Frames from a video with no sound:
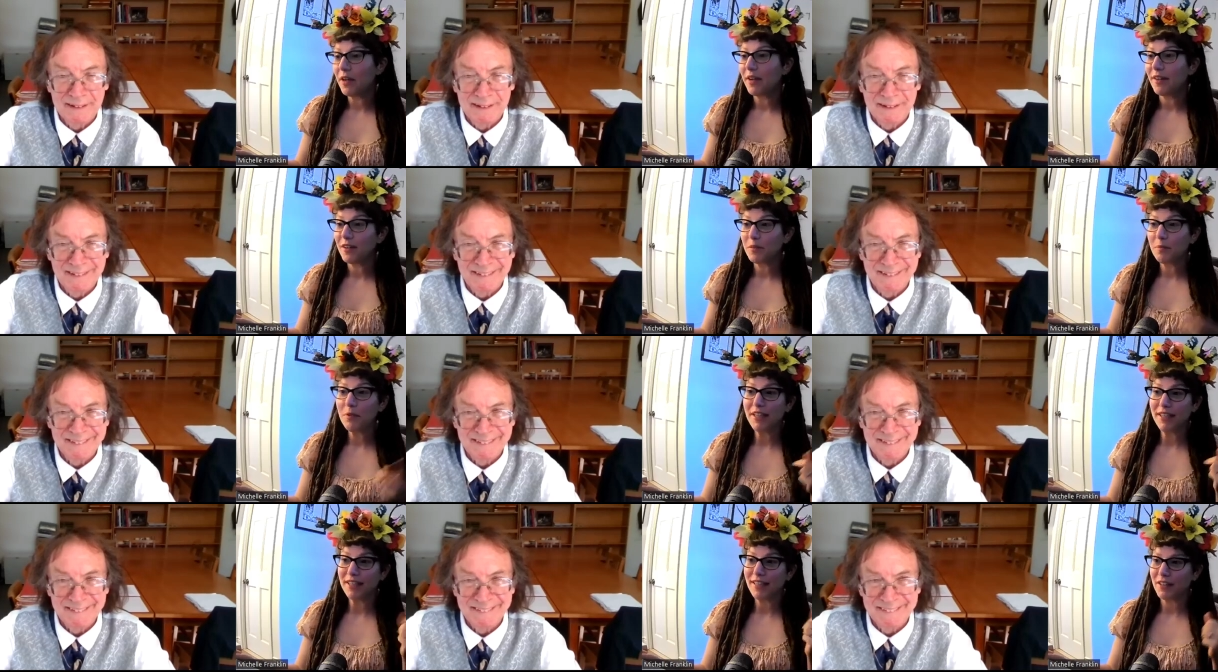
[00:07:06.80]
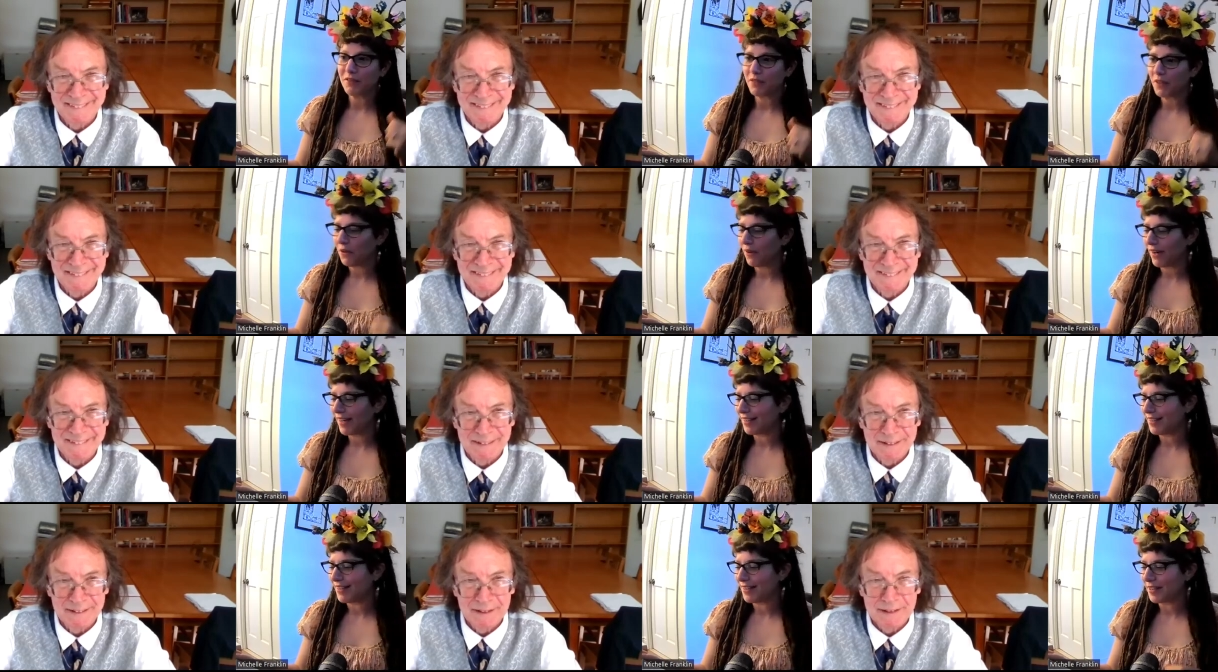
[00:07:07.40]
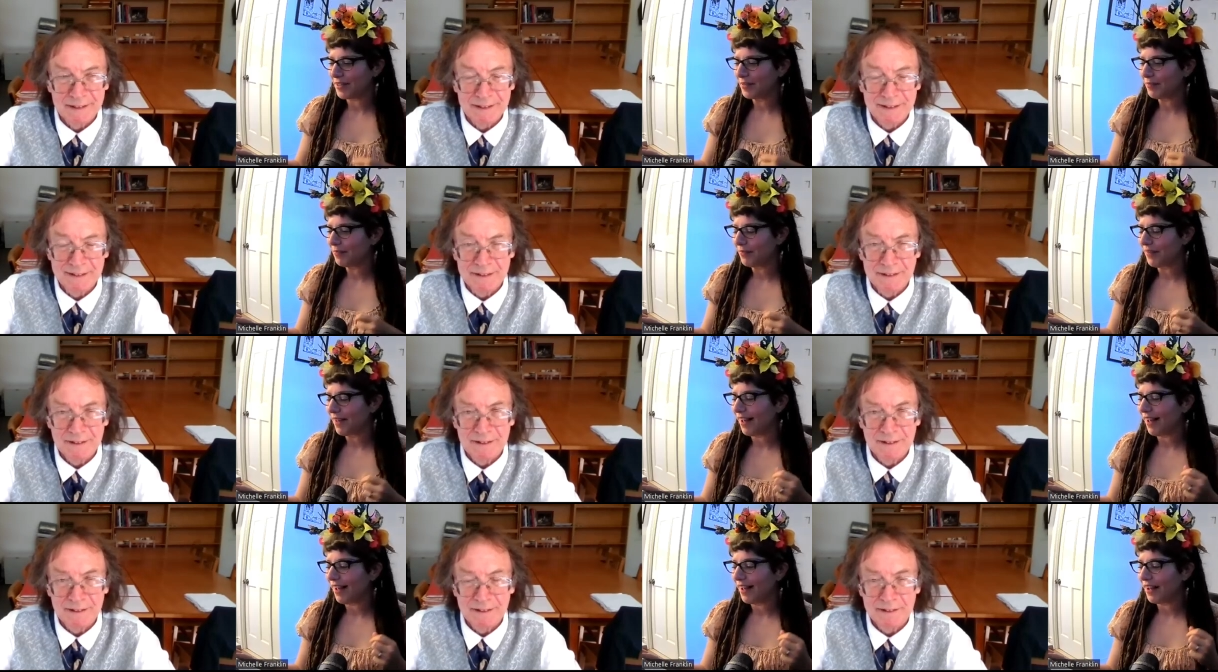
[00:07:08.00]
Speaker 1: Speaking of no answer,
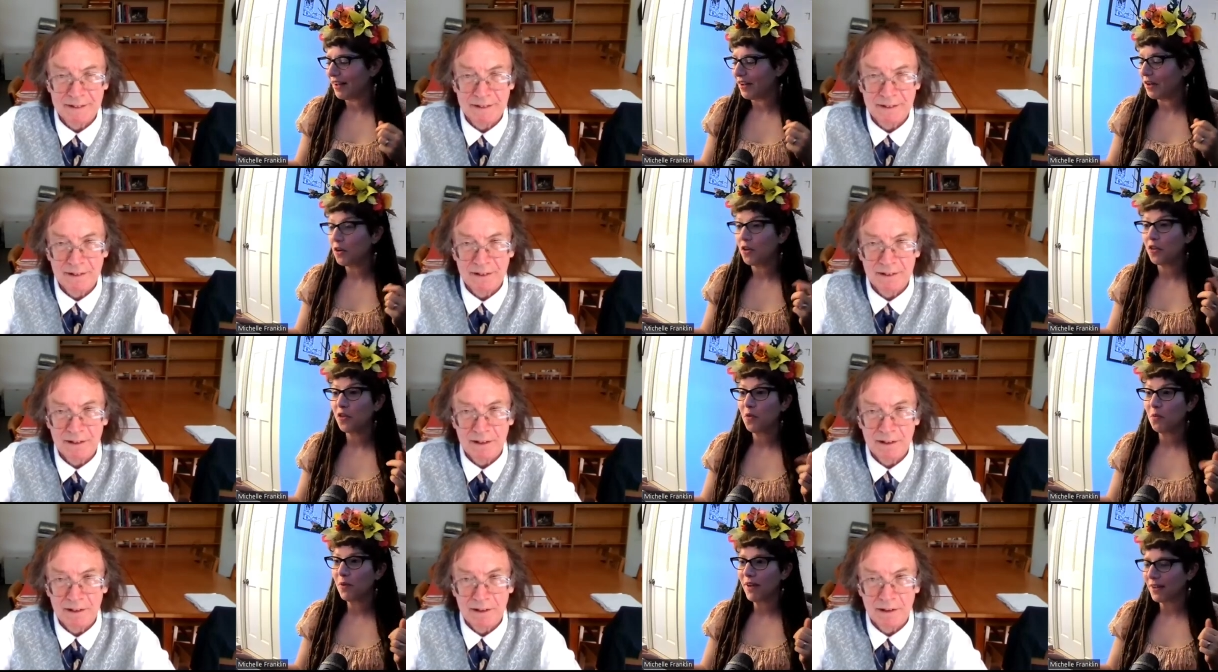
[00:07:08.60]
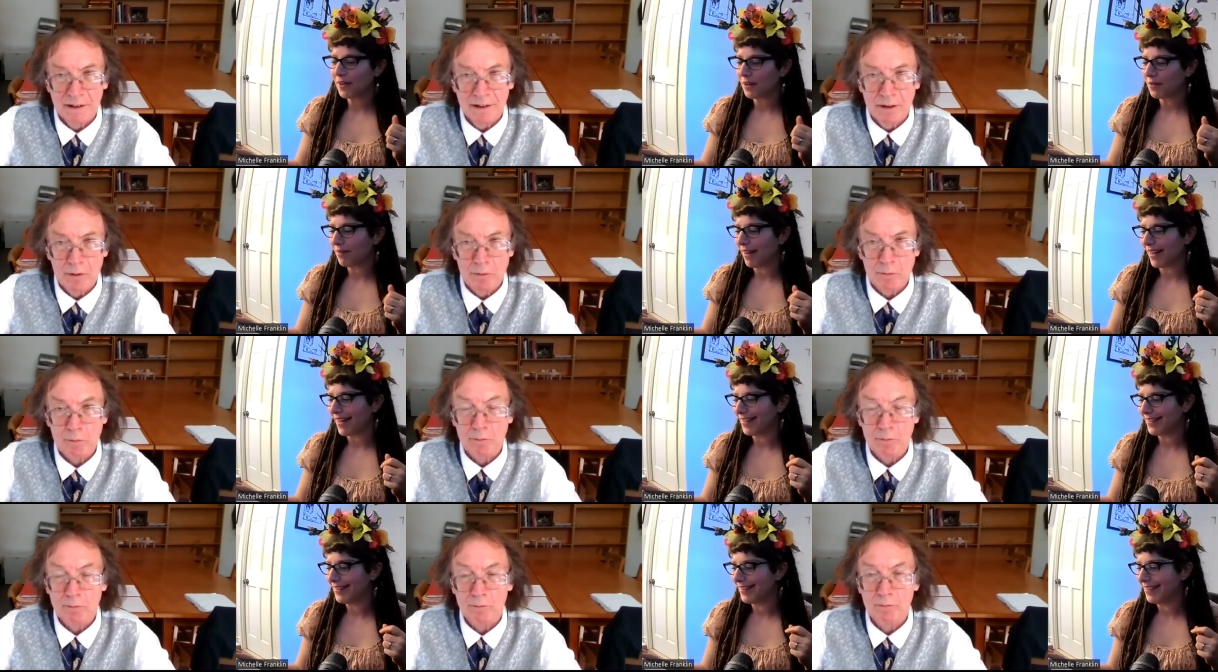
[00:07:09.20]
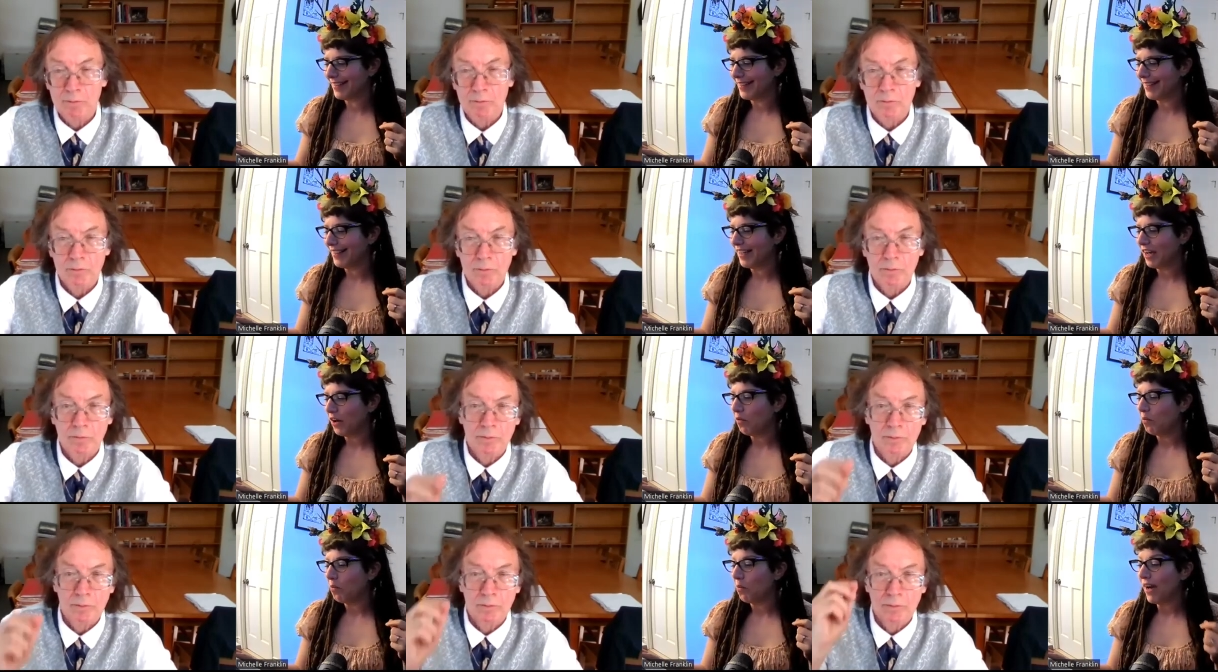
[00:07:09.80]
uh, the Wicker Man.
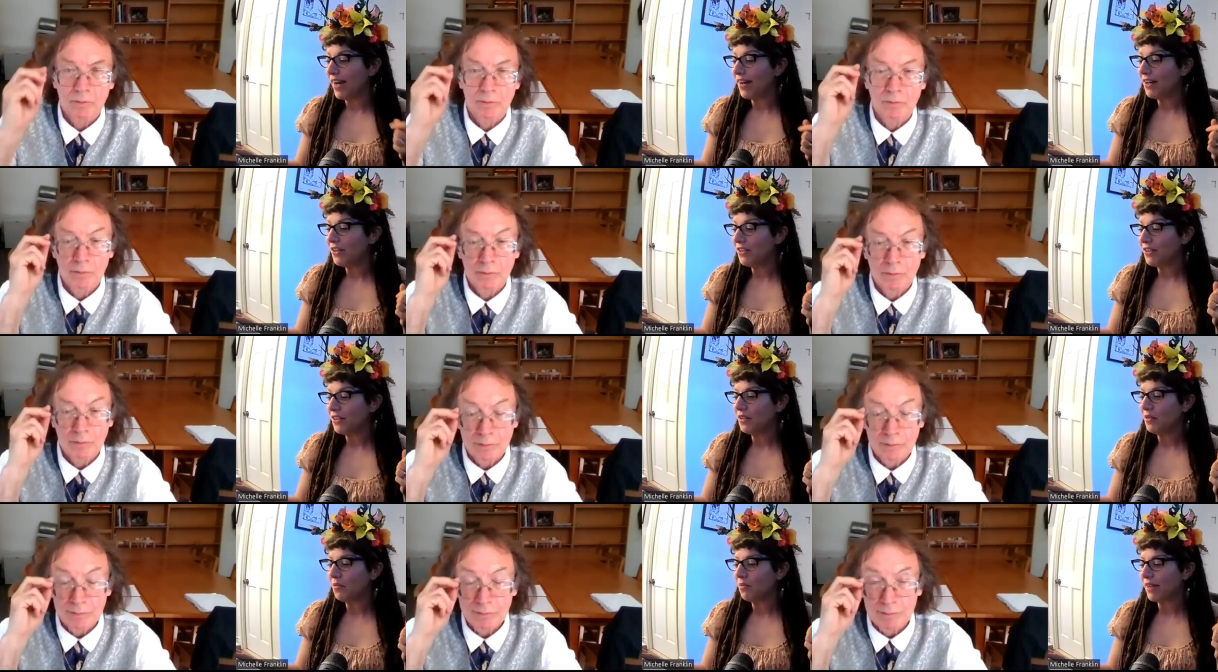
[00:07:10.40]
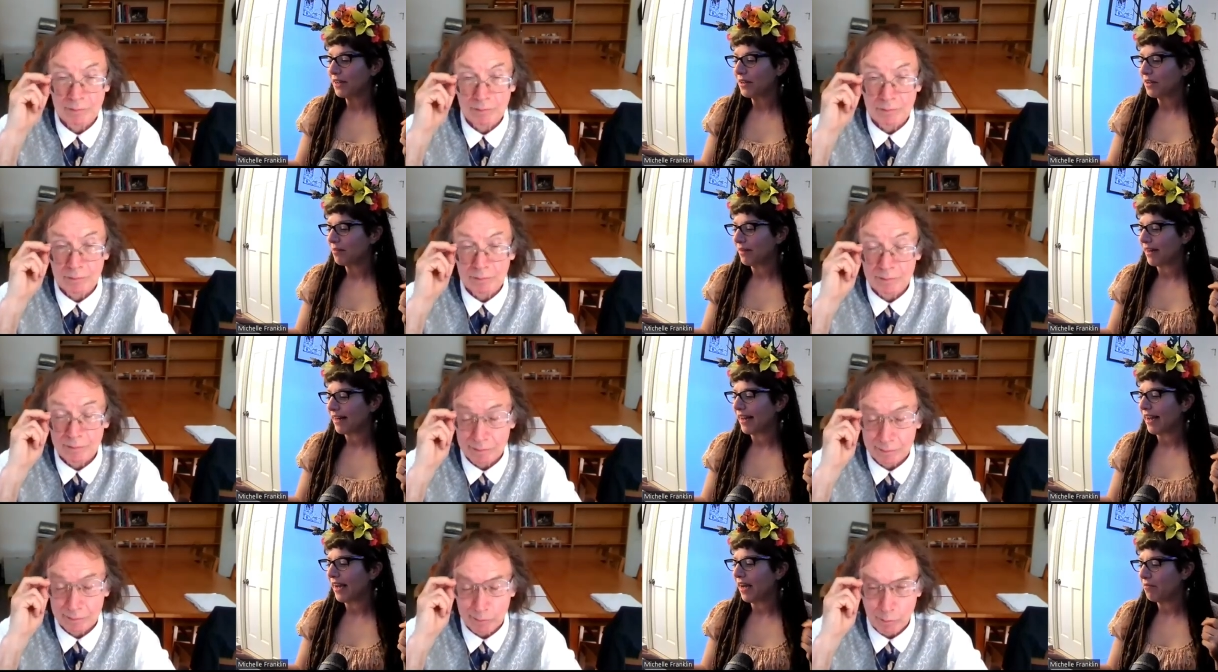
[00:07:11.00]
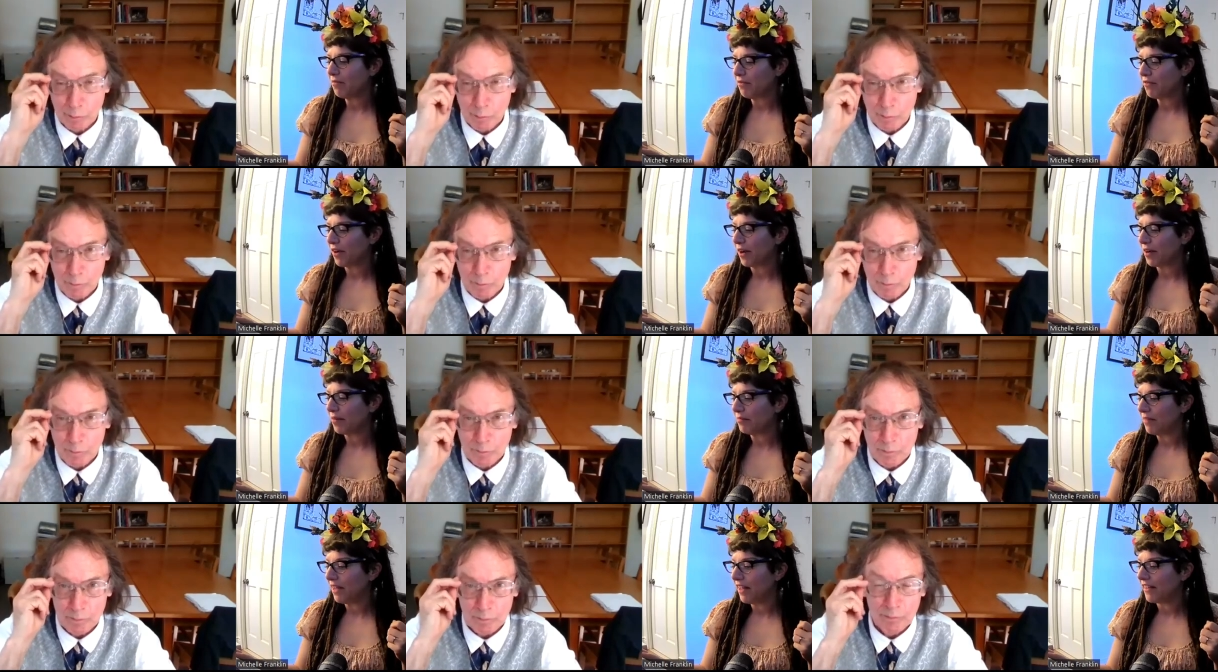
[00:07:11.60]
Where did the Wicker Man come
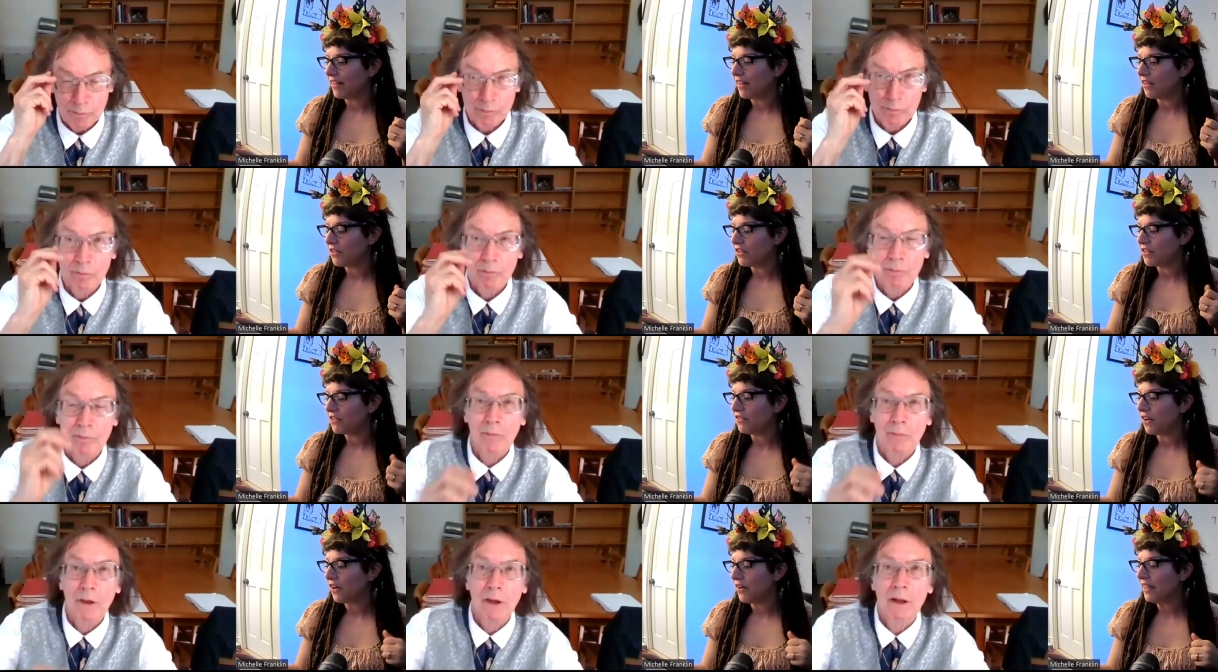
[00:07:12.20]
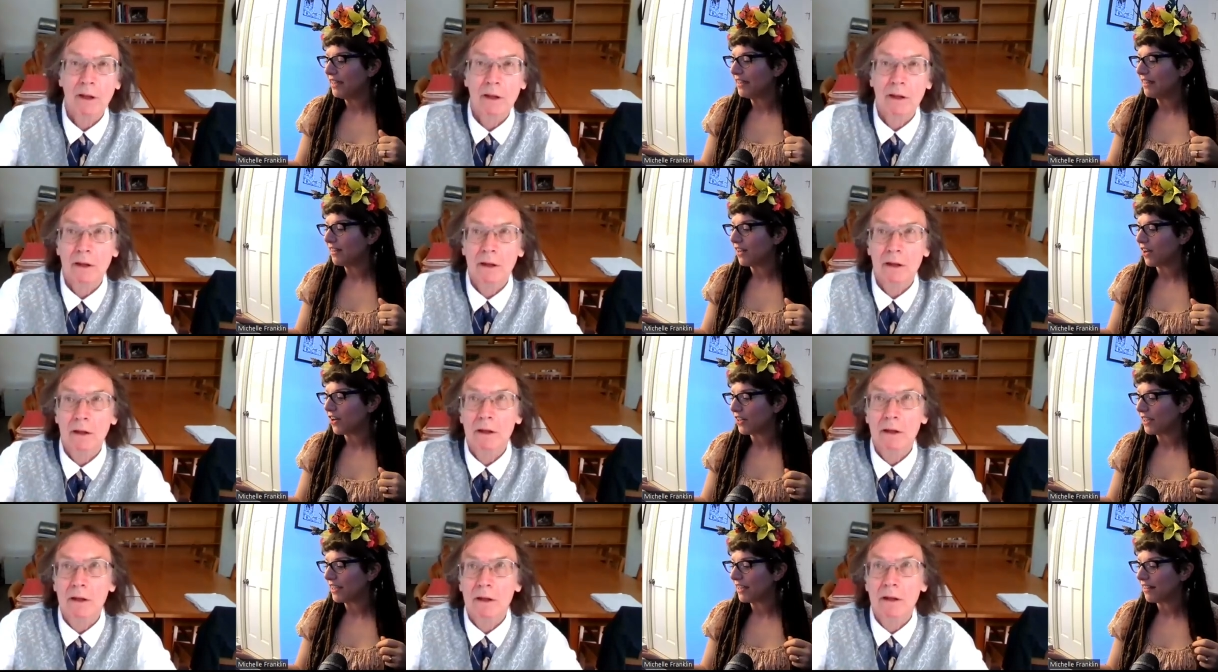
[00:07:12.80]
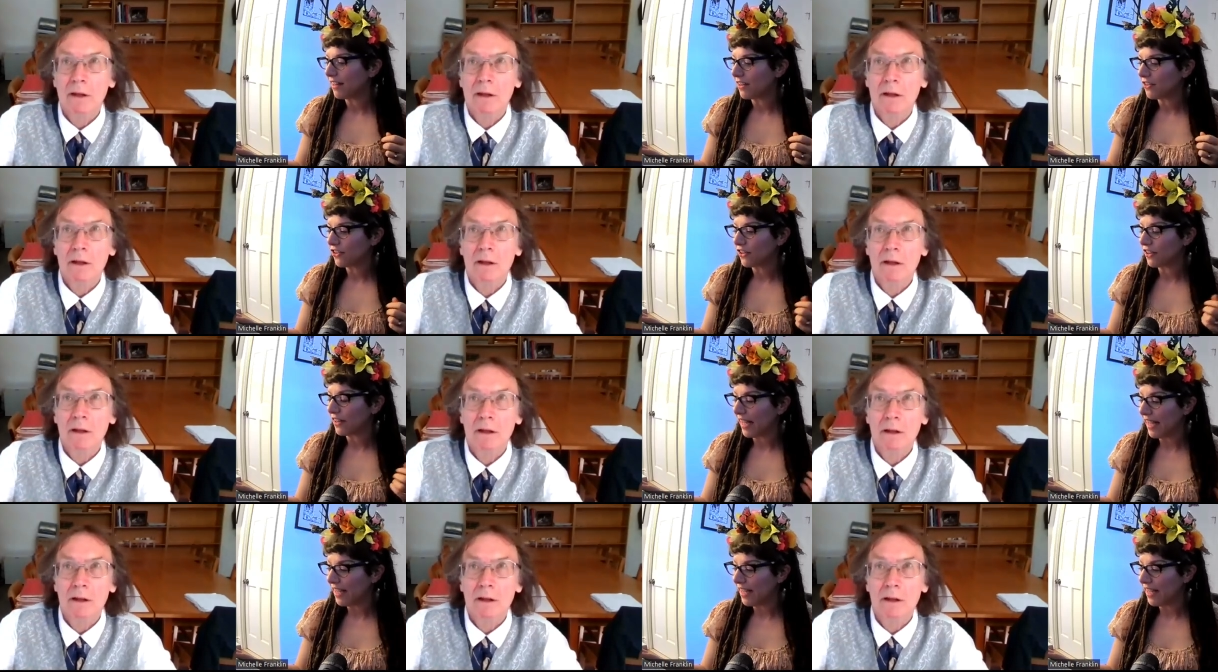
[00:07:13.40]
from? There is very little archaeological